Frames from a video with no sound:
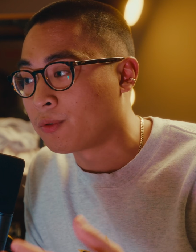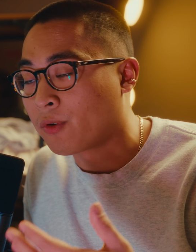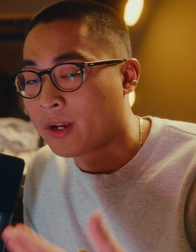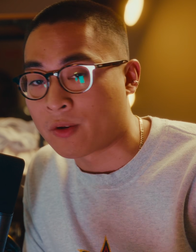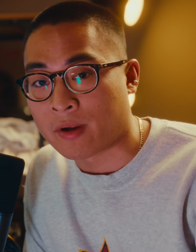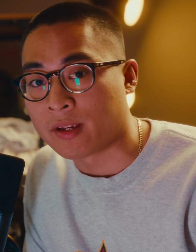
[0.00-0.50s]

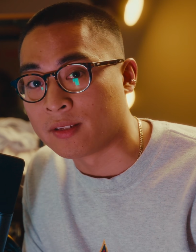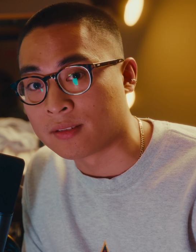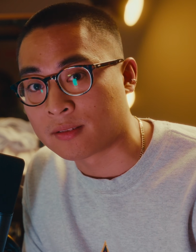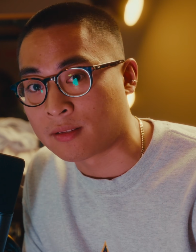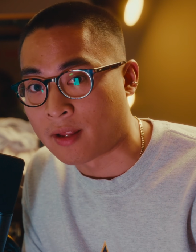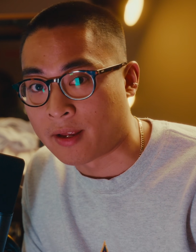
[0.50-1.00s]
great
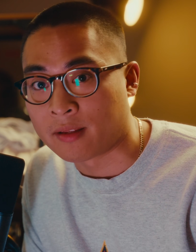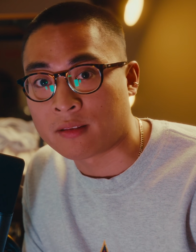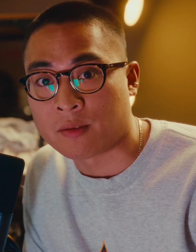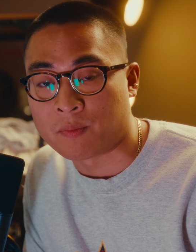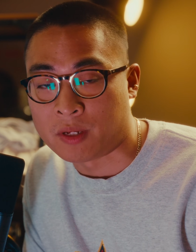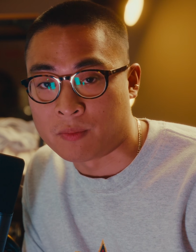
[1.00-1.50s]
creators like
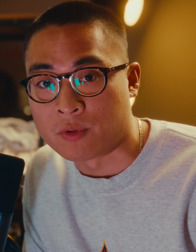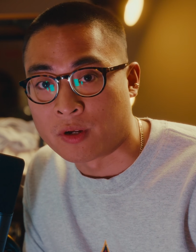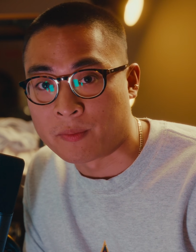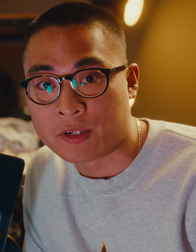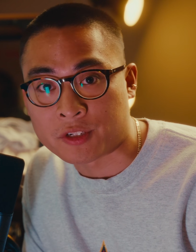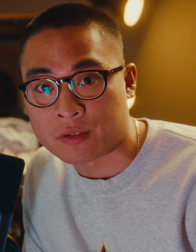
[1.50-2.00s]
the people
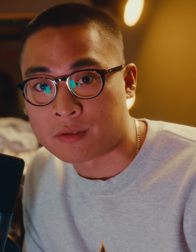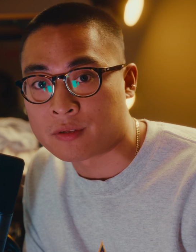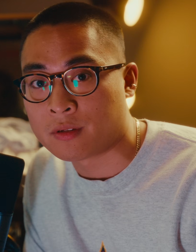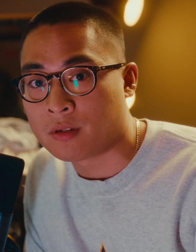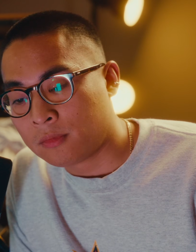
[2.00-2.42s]
I mentioned.